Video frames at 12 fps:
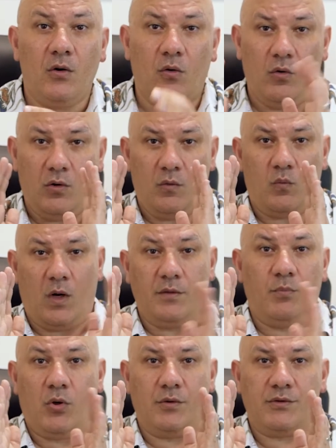Or
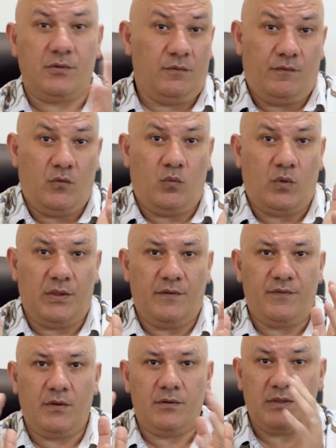one person, for
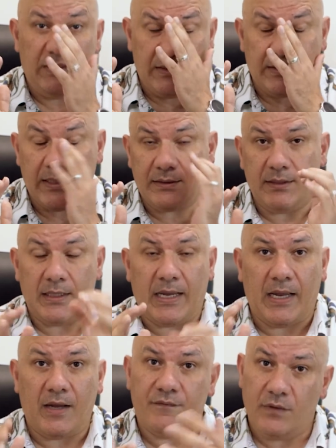whatever need that they
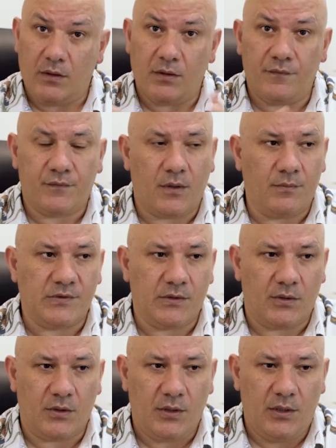have, a lot of times
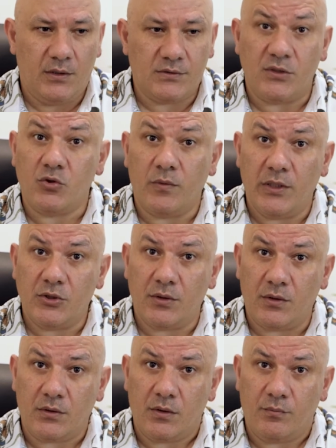they're
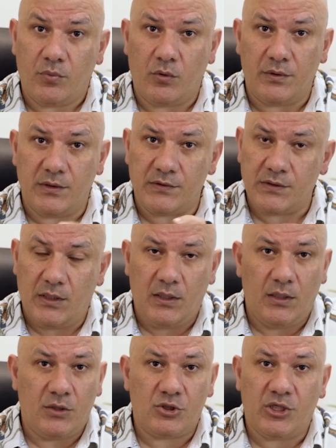situational components,
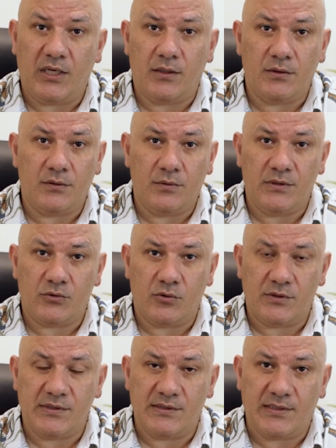shared
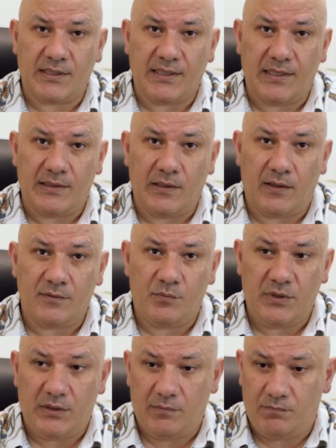resources that cannot
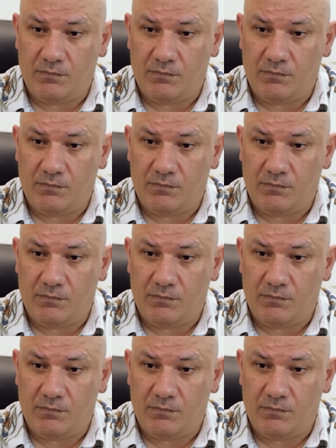be